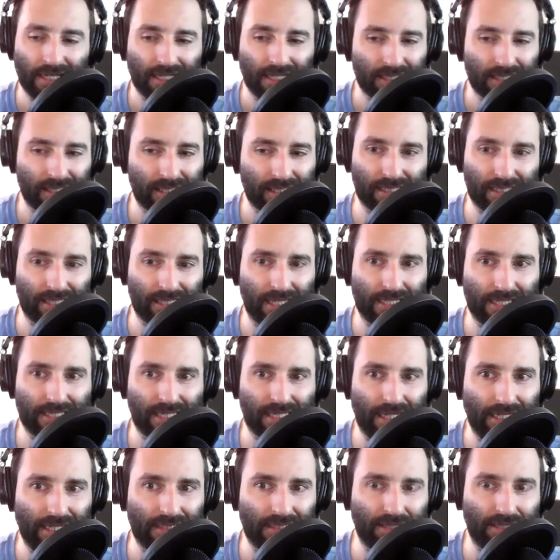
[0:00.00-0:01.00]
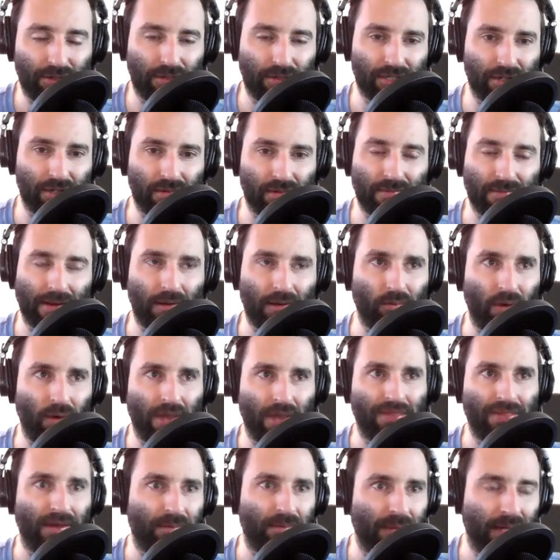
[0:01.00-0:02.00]
sixth sense, that intuition about
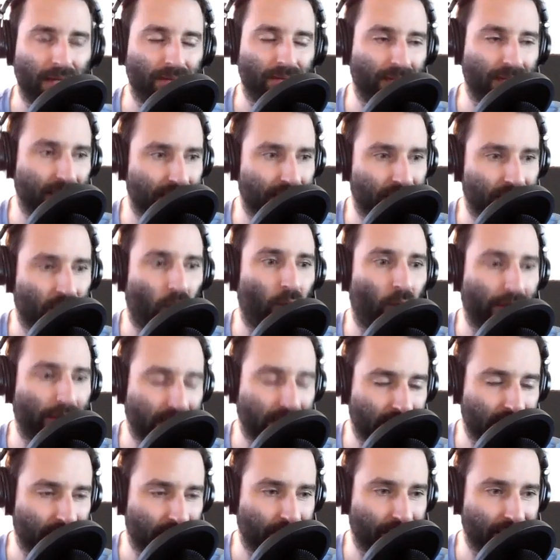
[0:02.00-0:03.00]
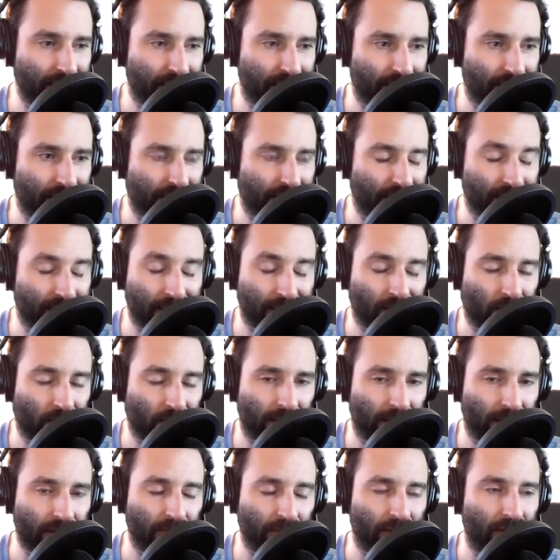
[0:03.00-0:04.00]
when their baby is going to be sick. It's
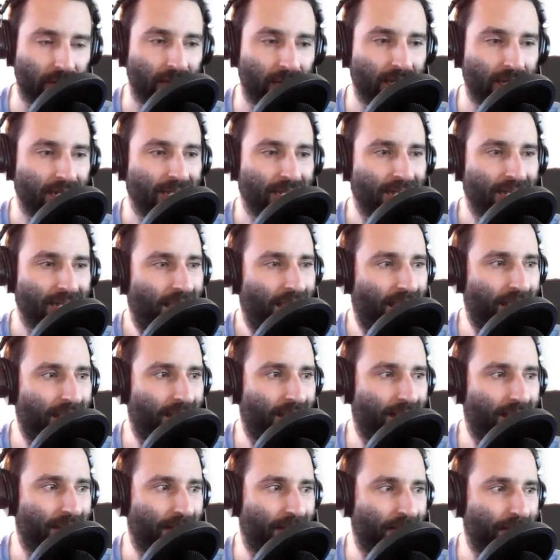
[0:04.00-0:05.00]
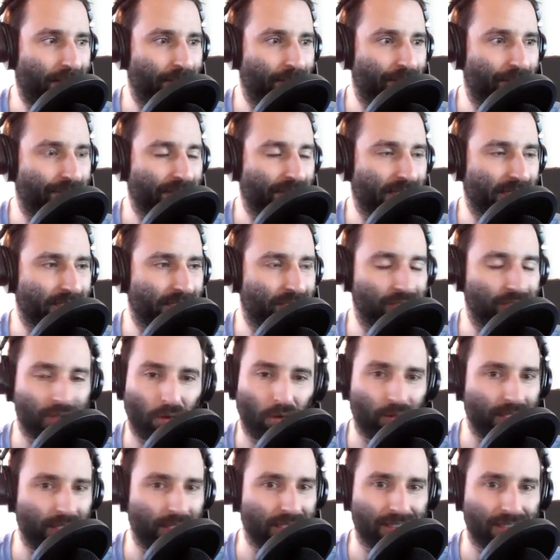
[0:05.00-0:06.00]
incredible. She's
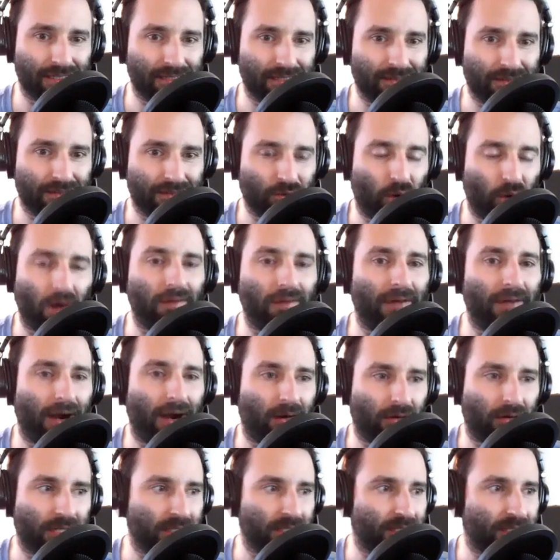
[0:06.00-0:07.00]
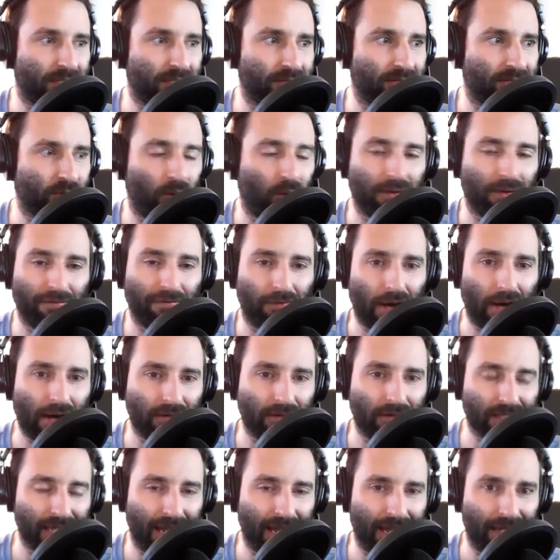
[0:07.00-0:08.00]
always 12 hours, 24
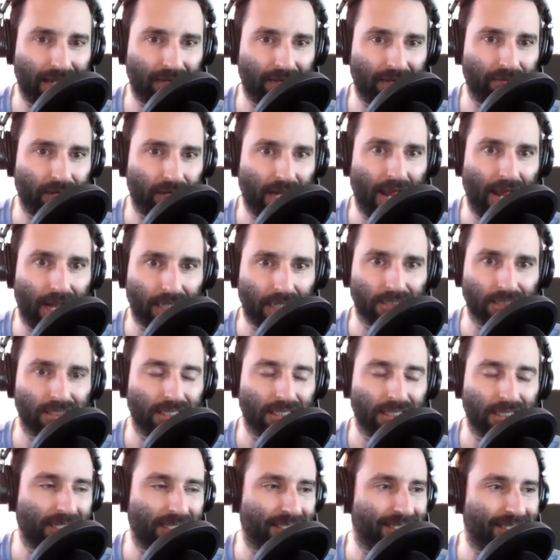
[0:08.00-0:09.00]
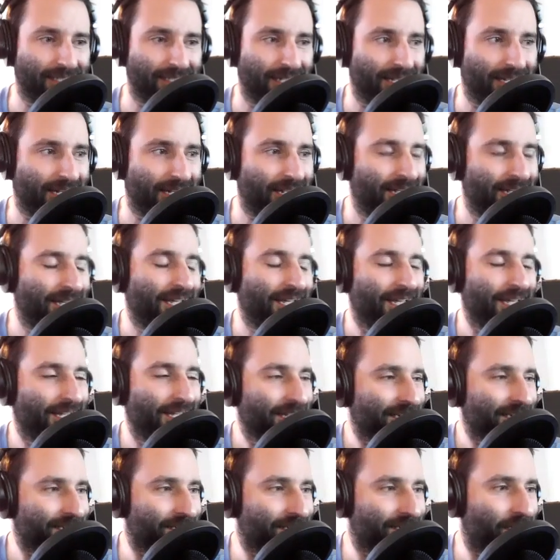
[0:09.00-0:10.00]
hours ahead of when he actually gets sick.
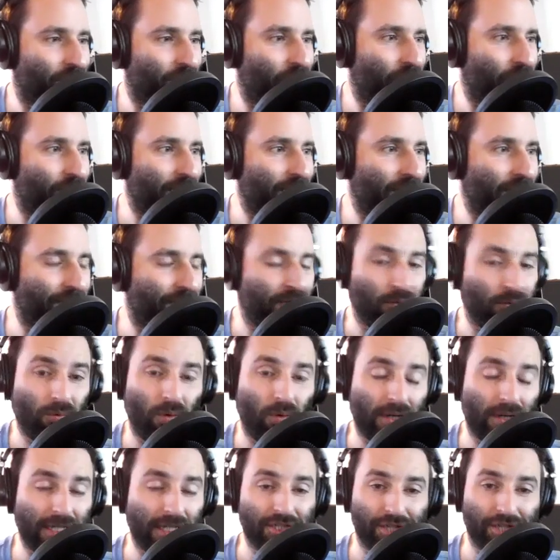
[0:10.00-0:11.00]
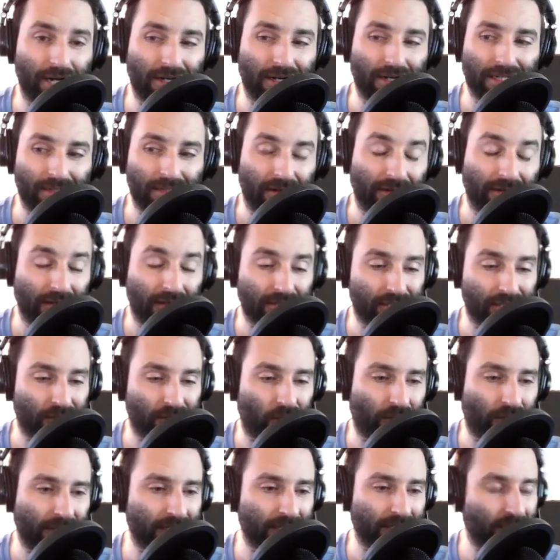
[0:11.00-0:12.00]
So if you want to share any of those
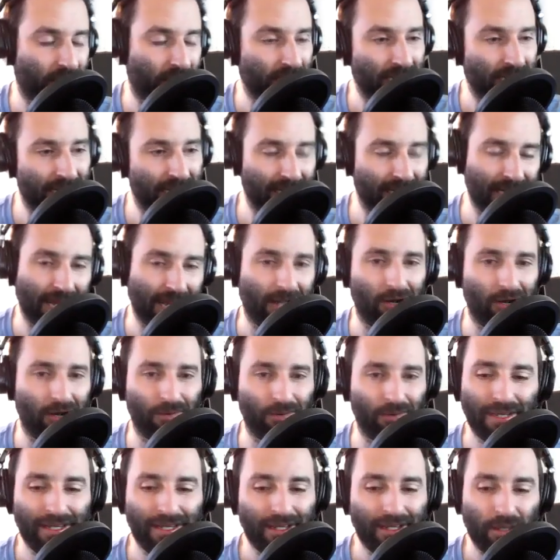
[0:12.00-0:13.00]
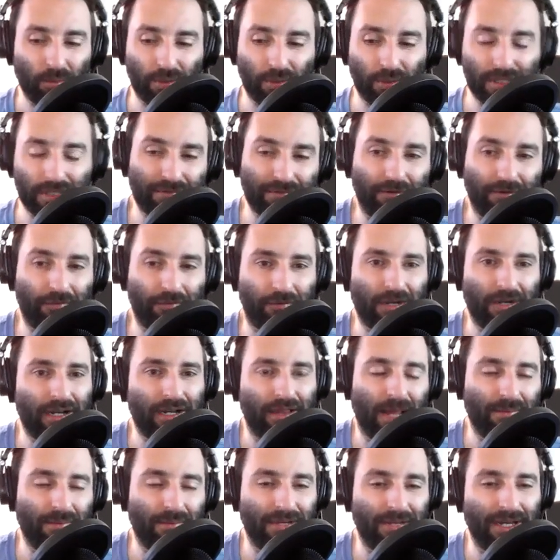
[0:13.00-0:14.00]
stories or you need any help, please feel free to
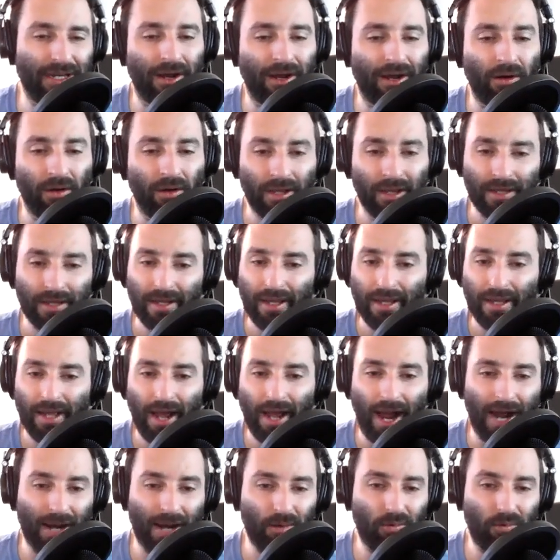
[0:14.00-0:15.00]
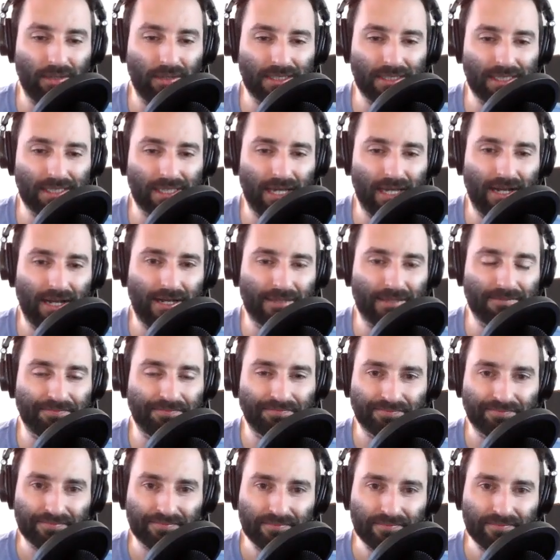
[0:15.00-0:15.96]
let me know. I thought